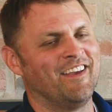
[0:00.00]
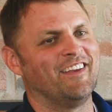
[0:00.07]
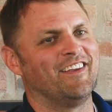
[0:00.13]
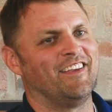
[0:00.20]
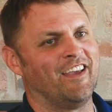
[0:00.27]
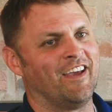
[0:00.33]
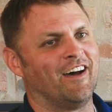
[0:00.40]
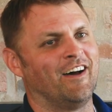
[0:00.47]

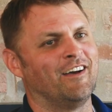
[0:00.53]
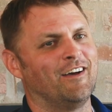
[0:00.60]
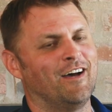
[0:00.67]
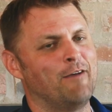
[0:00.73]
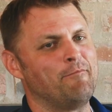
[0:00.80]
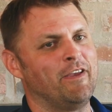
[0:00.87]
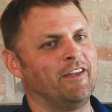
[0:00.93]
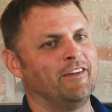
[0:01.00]
Yeah,
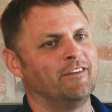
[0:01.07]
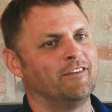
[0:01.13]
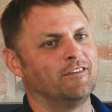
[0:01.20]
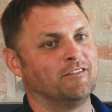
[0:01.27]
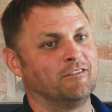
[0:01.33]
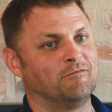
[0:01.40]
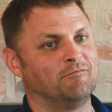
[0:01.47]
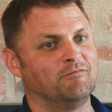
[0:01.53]
I mean,
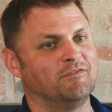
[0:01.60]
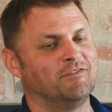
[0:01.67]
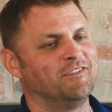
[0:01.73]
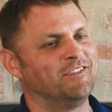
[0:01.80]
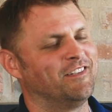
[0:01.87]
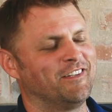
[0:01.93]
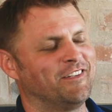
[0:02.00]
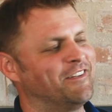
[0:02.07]

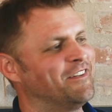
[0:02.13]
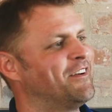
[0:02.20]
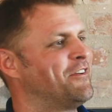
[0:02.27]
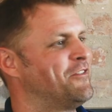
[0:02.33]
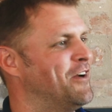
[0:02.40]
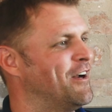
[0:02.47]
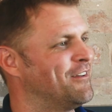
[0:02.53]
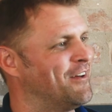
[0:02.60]

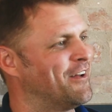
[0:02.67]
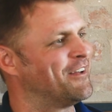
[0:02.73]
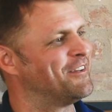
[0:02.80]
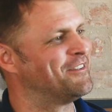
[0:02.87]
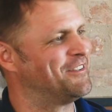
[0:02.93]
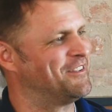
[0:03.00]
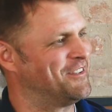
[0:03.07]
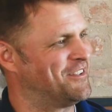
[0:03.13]
a lot of
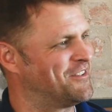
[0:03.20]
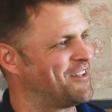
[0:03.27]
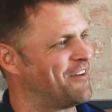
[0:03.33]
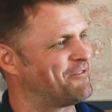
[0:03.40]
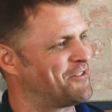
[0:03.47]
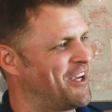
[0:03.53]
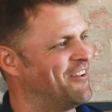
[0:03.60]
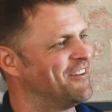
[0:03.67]

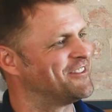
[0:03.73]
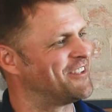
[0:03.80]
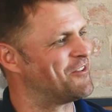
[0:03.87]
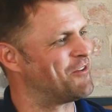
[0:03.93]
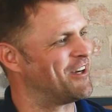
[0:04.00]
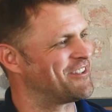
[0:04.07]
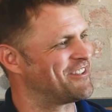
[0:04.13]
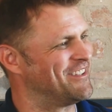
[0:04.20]
tough, challenging
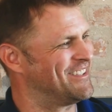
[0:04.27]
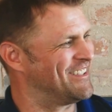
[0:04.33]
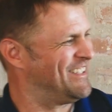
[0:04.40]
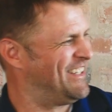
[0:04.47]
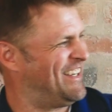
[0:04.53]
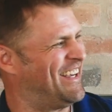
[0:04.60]
questions.